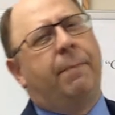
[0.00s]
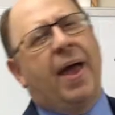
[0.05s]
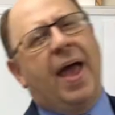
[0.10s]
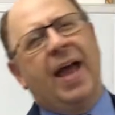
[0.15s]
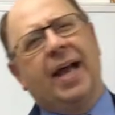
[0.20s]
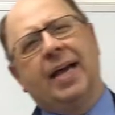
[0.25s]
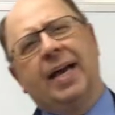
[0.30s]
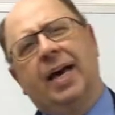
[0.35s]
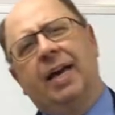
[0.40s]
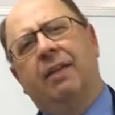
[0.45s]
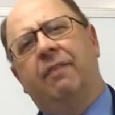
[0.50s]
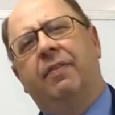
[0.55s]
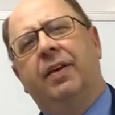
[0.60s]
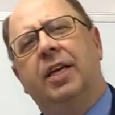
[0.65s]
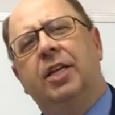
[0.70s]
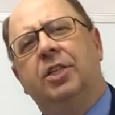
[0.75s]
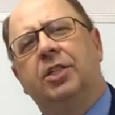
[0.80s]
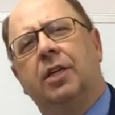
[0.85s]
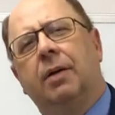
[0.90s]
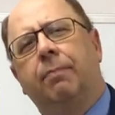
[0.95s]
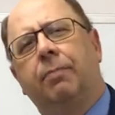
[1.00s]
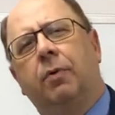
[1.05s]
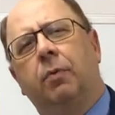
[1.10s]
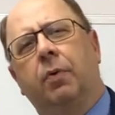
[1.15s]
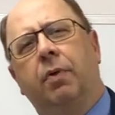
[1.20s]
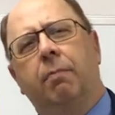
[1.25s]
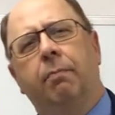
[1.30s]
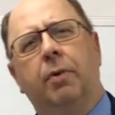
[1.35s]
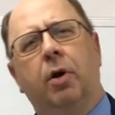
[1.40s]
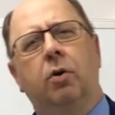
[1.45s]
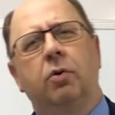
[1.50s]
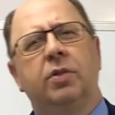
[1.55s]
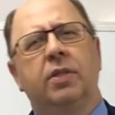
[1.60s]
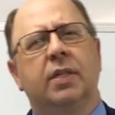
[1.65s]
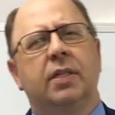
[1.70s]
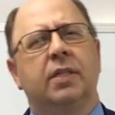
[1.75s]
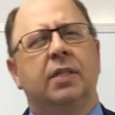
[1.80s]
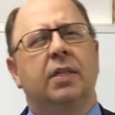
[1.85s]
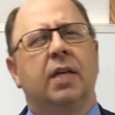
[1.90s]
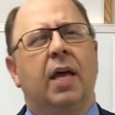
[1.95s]
back out of Egypt with
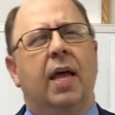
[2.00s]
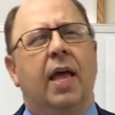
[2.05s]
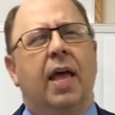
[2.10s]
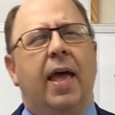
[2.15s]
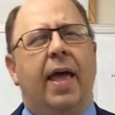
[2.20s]
Moses